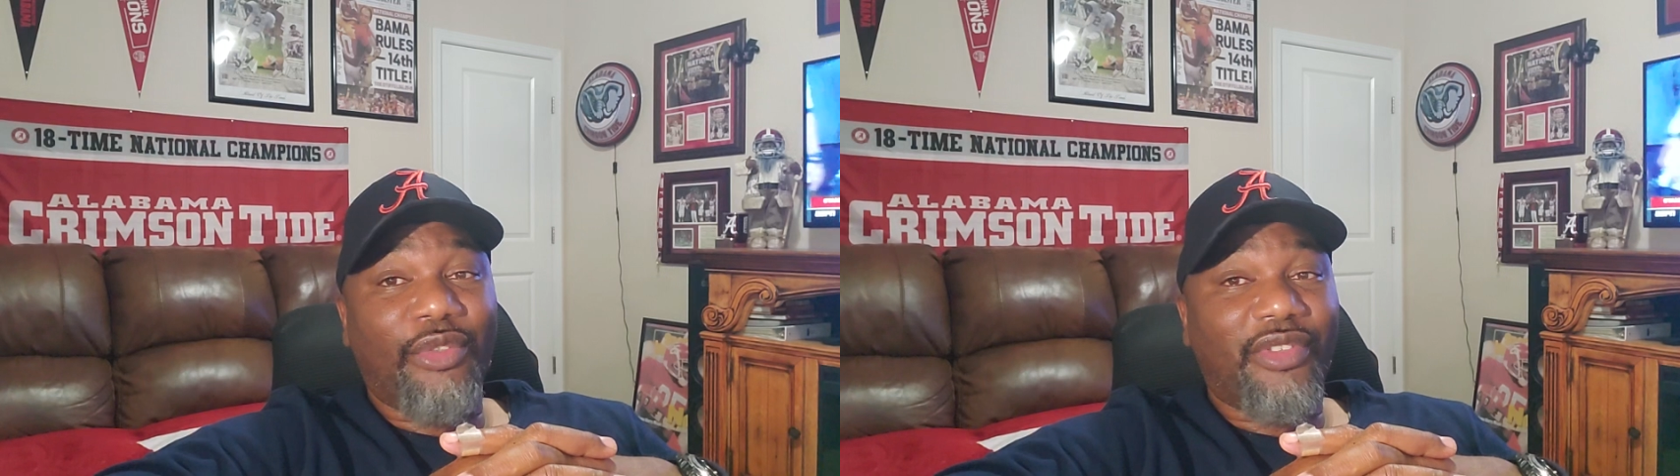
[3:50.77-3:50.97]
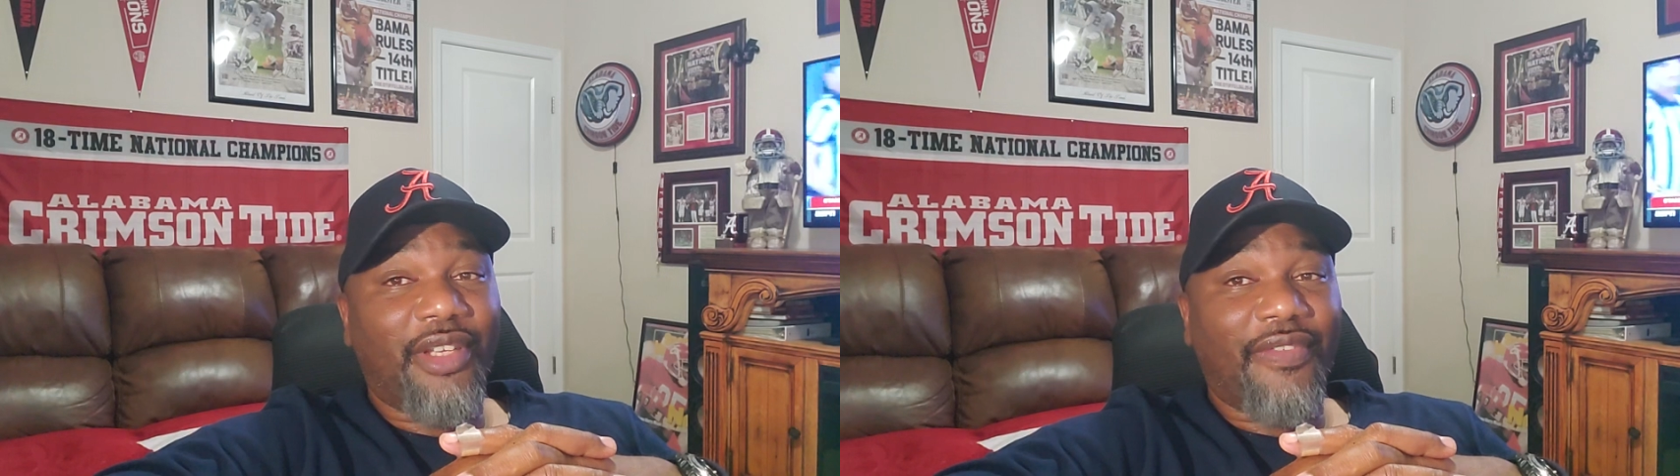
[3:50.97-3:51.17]

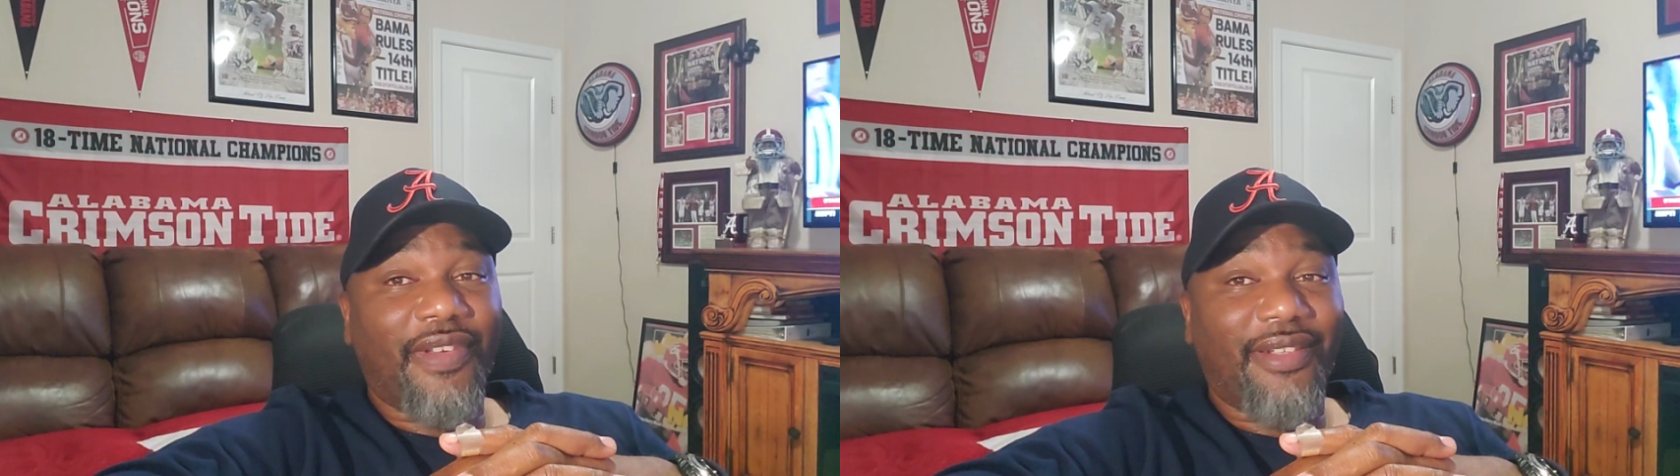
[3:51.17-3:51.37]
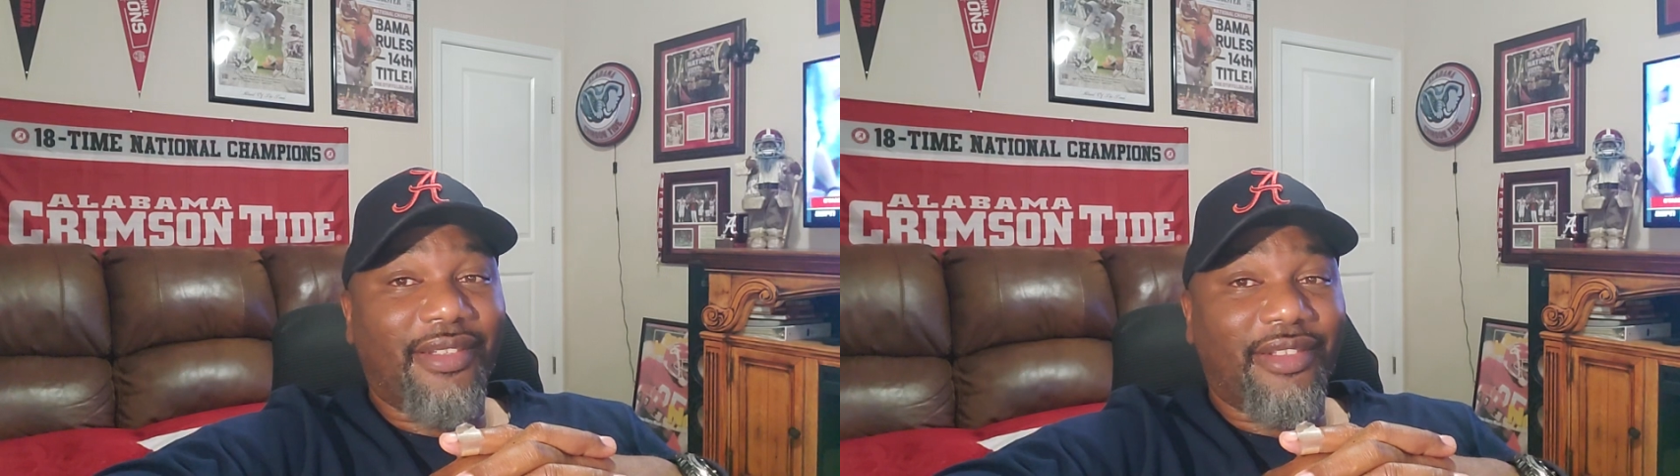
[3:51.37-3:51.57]
yourself
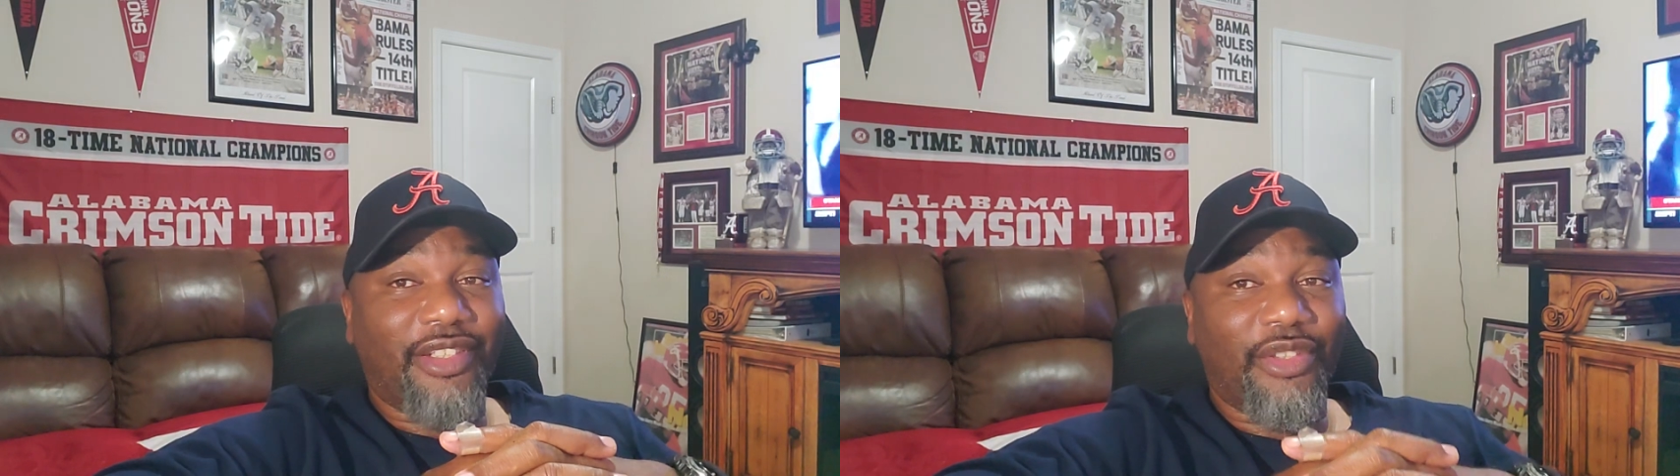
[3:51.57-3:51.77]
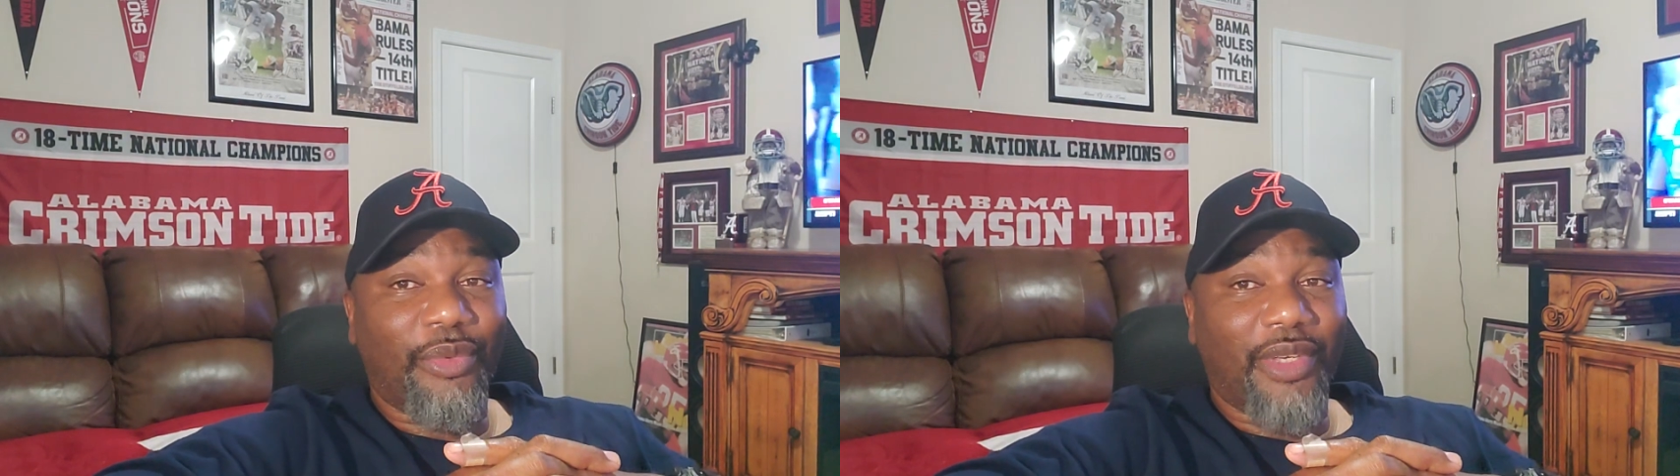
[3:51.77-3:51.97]
out of the
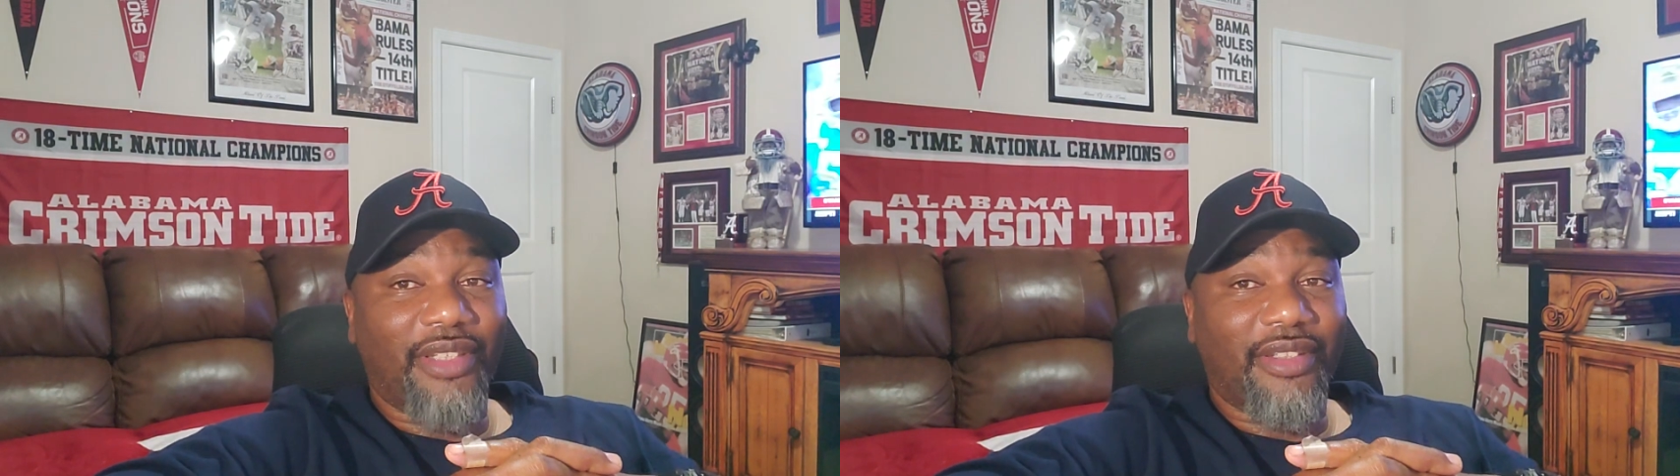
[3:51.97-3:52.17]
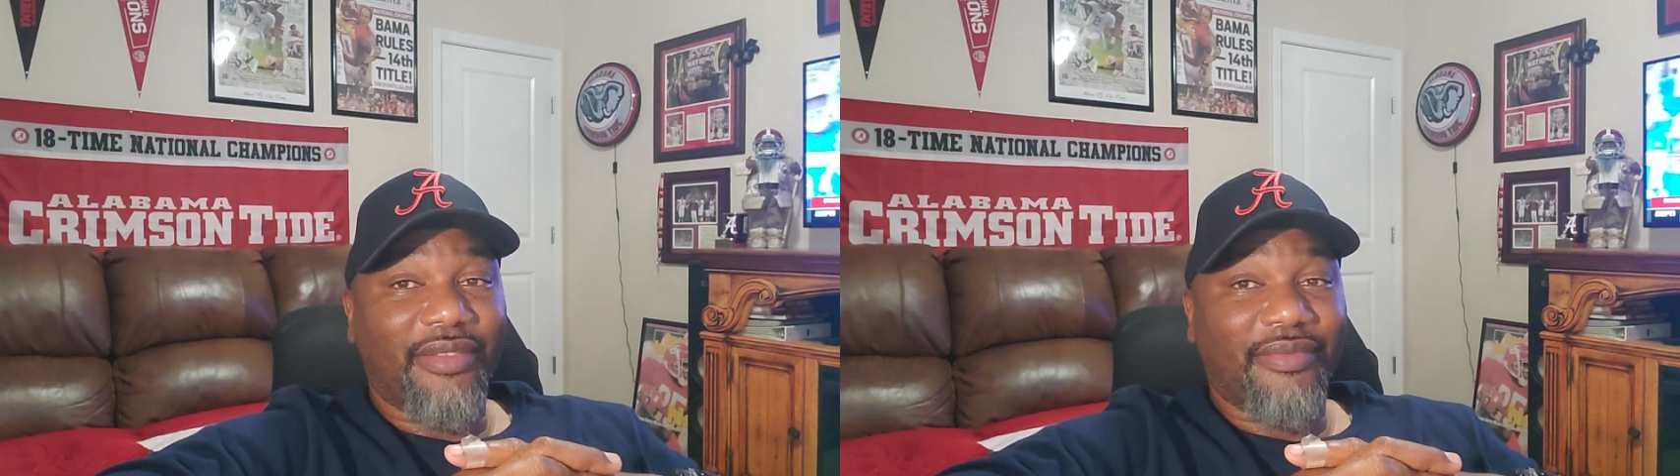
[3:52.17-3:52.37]
situation.